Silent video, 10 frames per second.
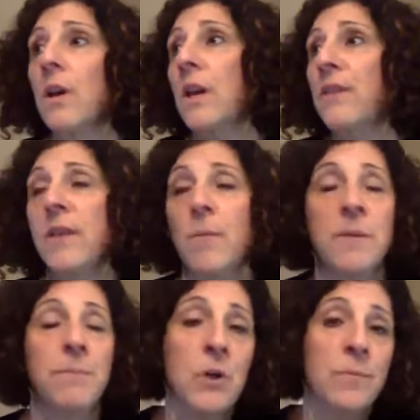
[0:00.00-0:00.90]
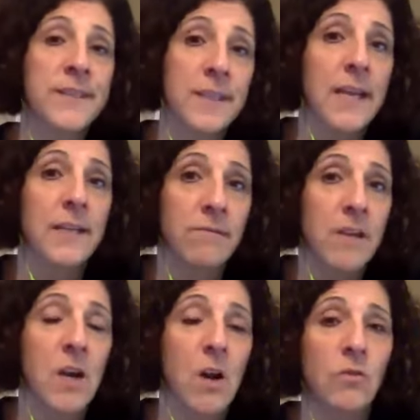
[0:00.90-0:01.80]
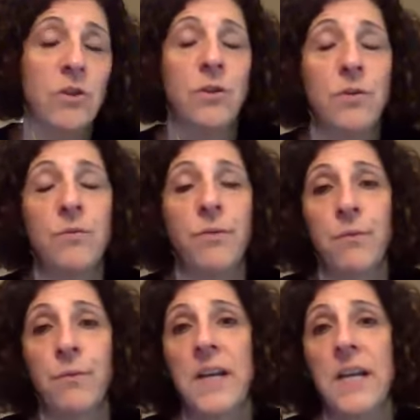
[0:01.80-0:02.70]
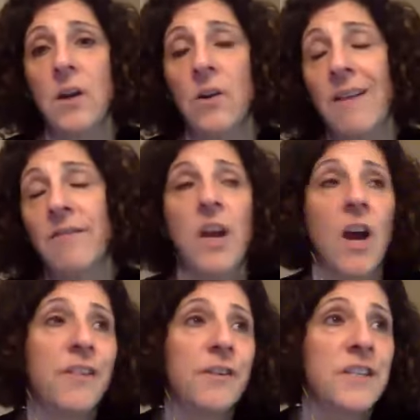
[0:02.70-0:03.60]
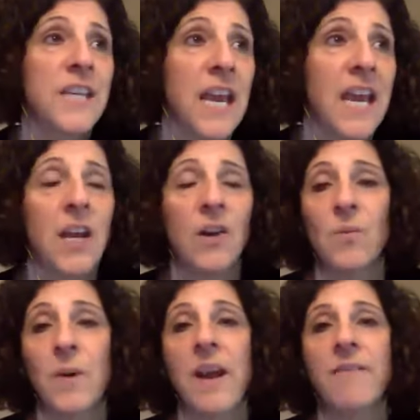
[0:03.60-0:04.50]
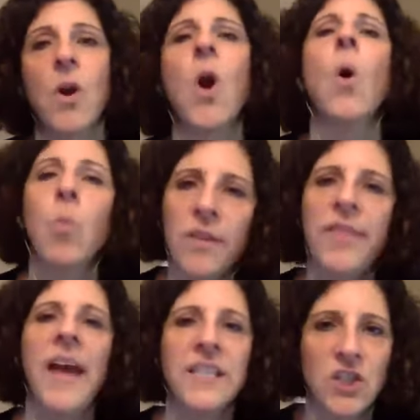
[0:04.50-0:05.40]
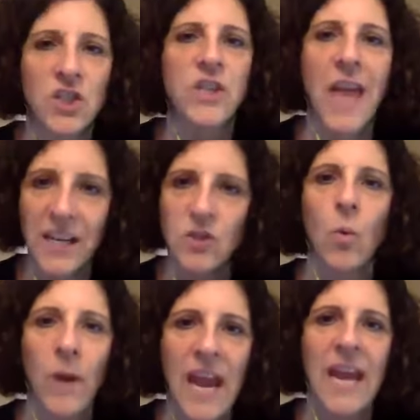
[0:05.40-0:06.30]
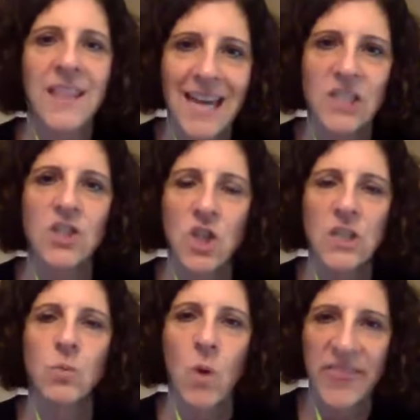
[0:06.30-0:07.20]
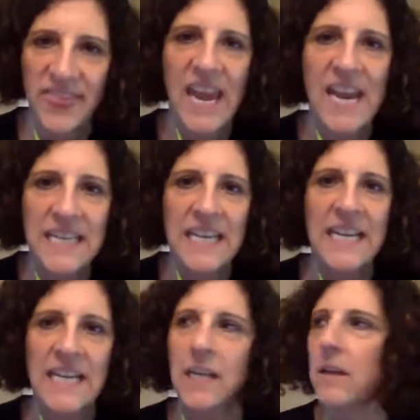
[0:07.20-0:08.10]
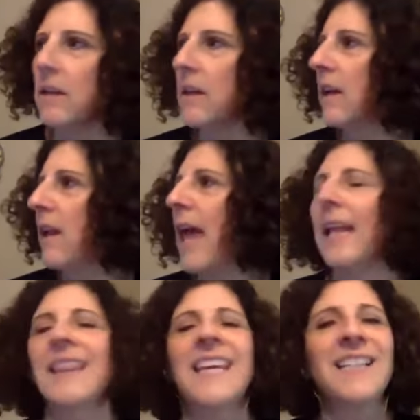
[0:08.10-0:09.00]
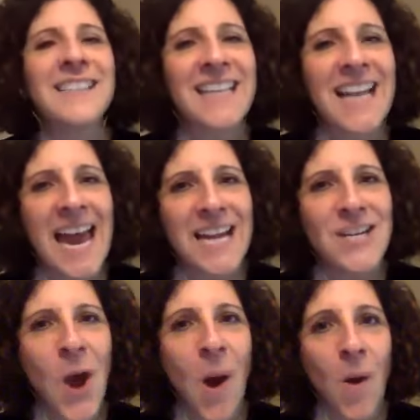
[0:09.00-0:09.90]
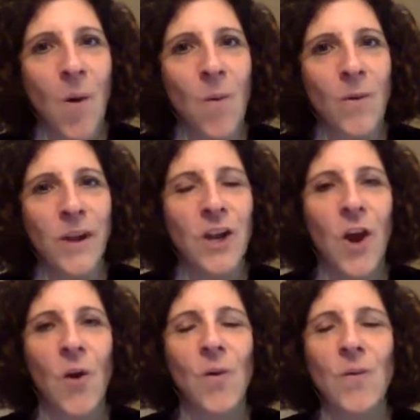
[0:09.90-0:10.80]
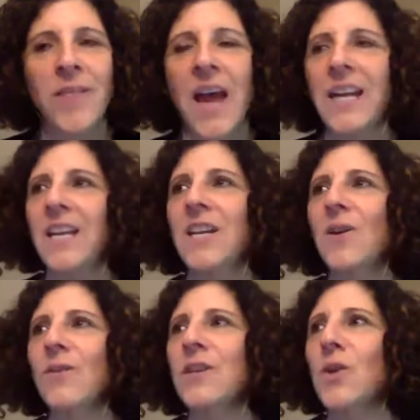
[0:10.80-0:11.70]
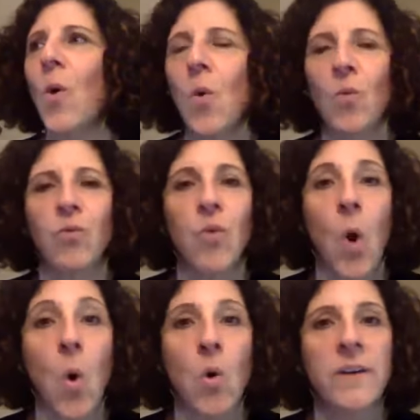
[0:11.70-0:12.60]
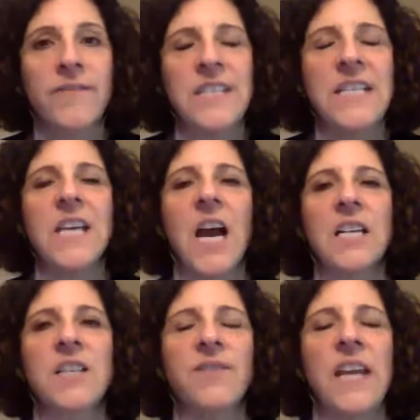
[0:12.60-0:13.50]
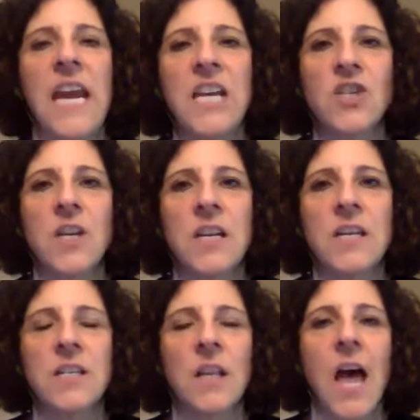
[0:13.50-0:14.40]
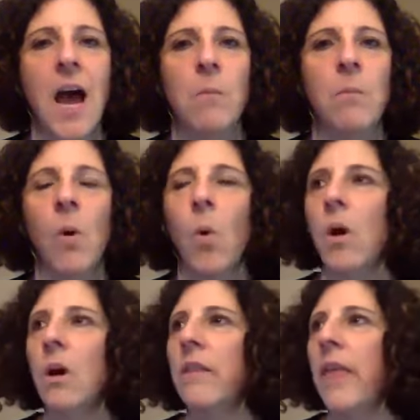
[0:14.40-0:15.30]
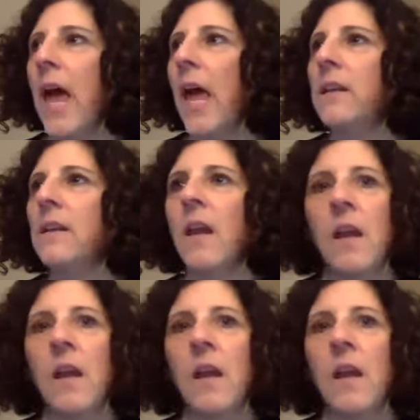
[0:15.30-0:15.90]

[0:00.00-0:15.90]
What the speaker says: if someone poops like, 2 3 or every other day or whatever, well, that's okay. That's just what they need. Little did I know, this whole role of detoxification is a lot more than,